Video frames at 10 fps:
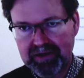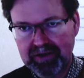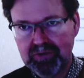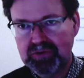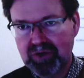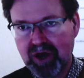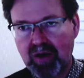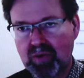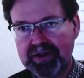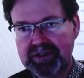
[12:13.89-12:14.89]
You do not
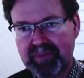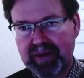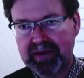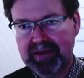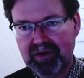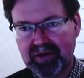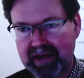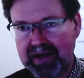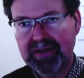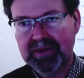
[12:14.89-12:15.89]
want to spend it on
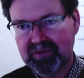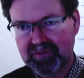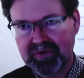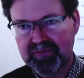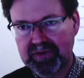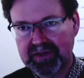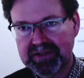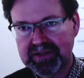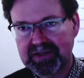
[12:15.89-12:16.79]
anything frivolous.